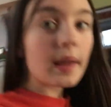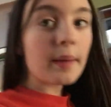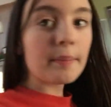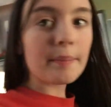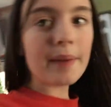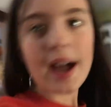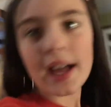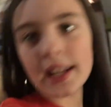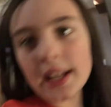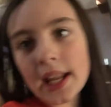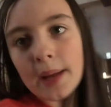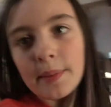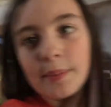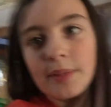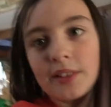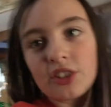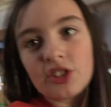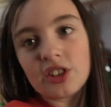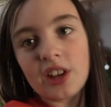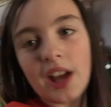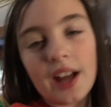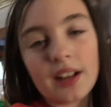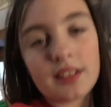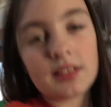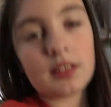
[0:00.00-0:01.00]
My name
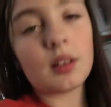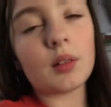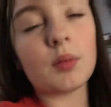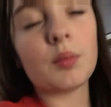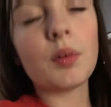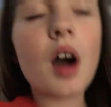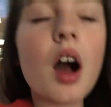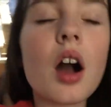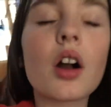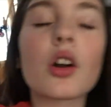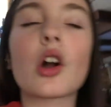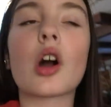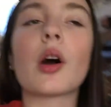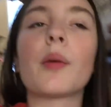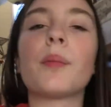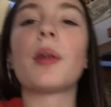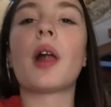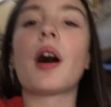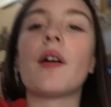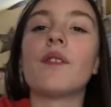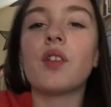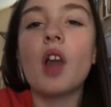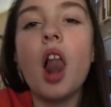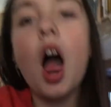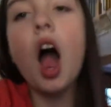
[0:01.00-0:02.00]
is Jaxon. Welcome
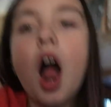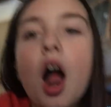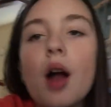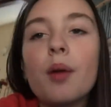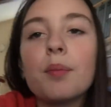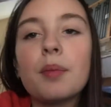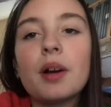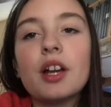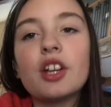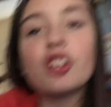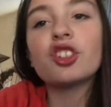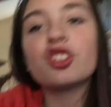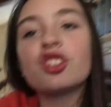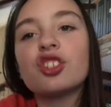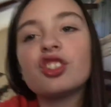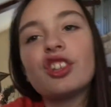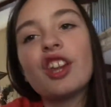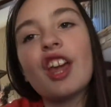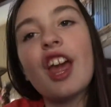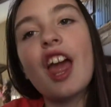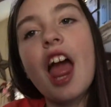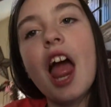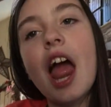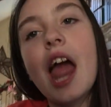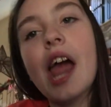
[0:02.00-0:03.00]
to Vlogmas
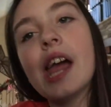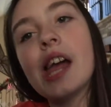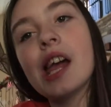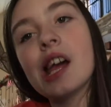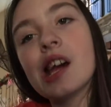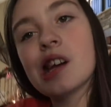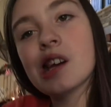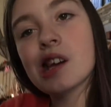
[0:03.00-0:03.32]
Day